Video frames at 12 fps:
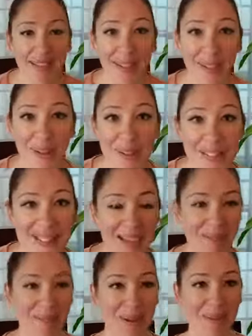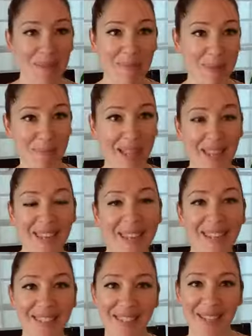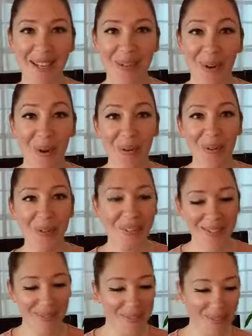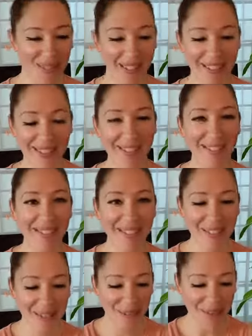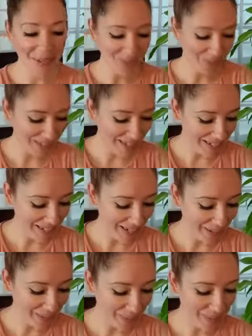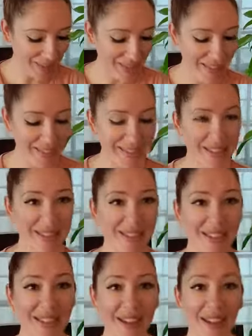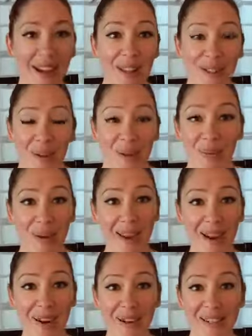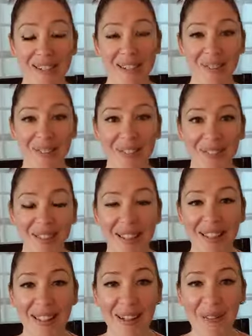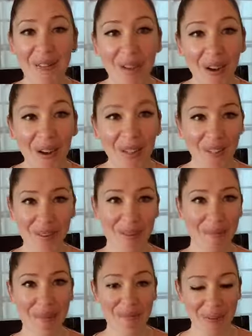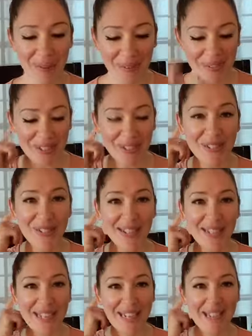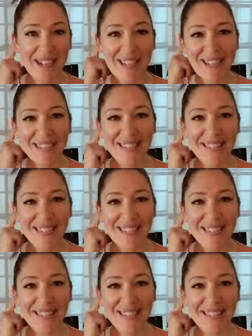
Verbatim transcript: Getting all set up here with my blanket. It's like cold this morning, which for San Diego is a little rare. And so it's feeling like fall a little bit more, which is really nice.